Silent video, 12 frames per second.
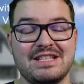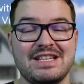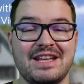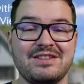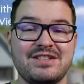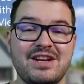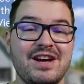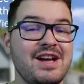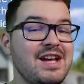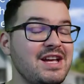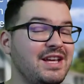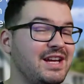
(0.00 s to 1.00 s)
sensor.
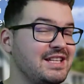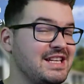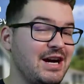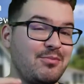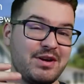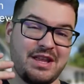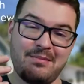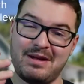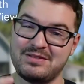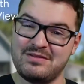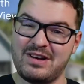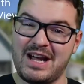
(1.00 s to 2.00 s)
You can tell by the
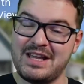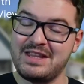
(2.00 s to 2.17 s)
amount of light